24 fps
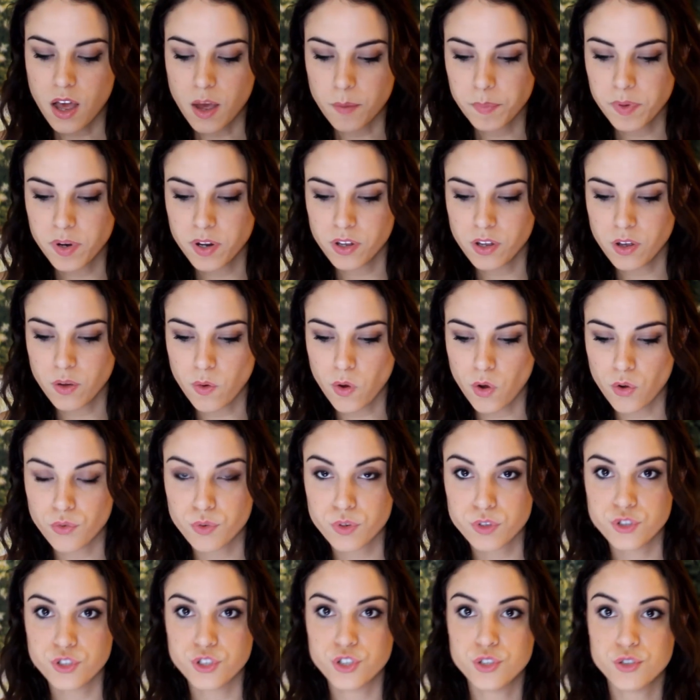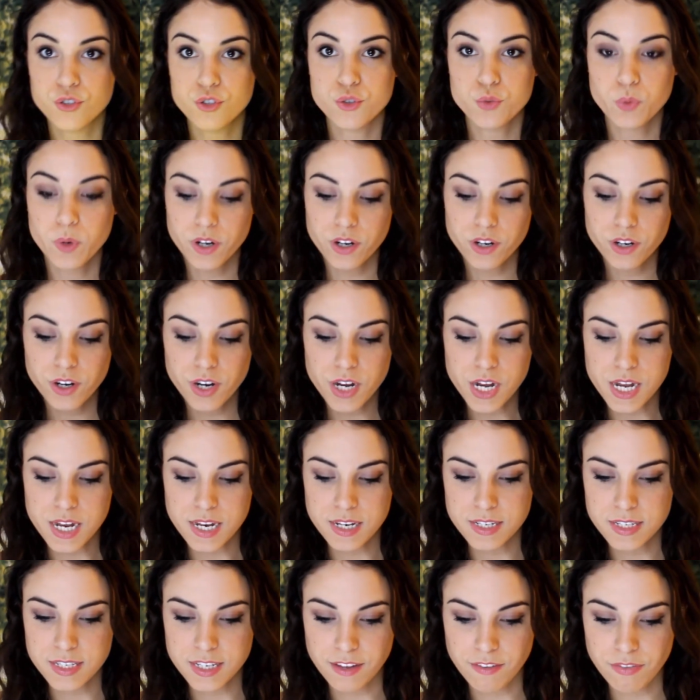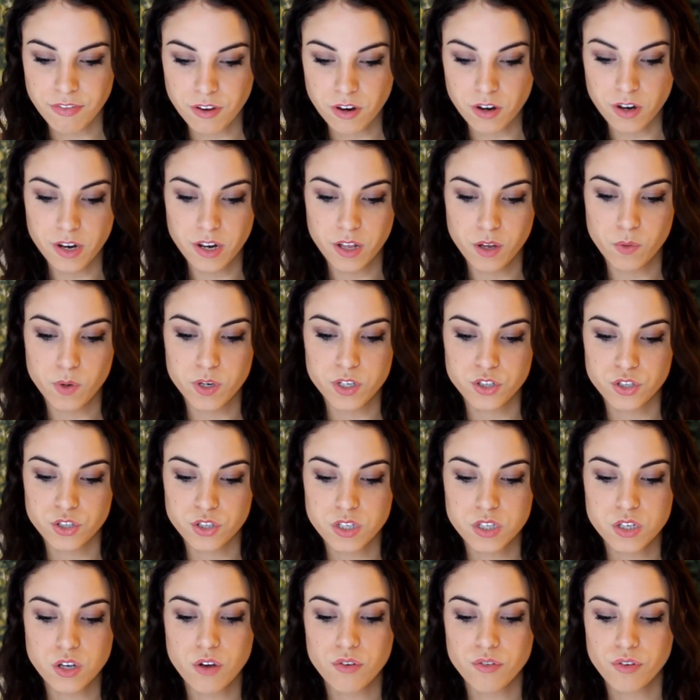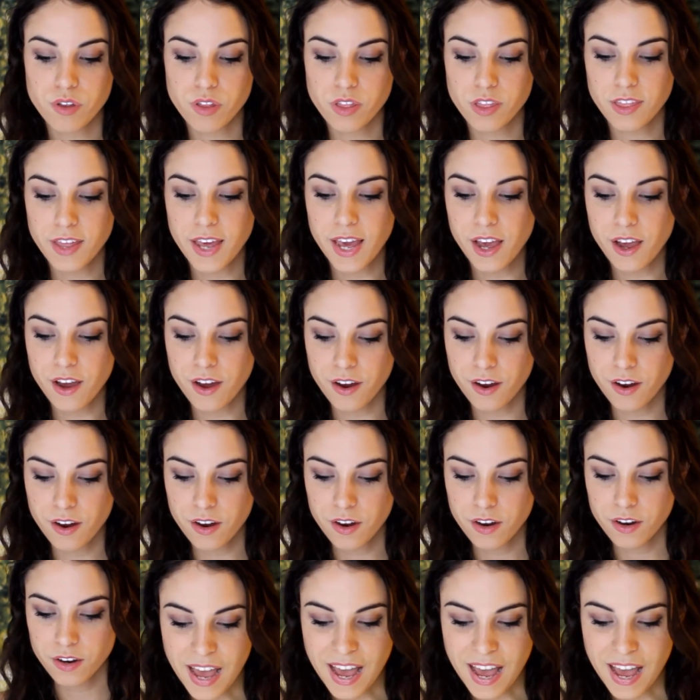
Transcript: I'm gonna go over to Twitter and see if there are any questions over there.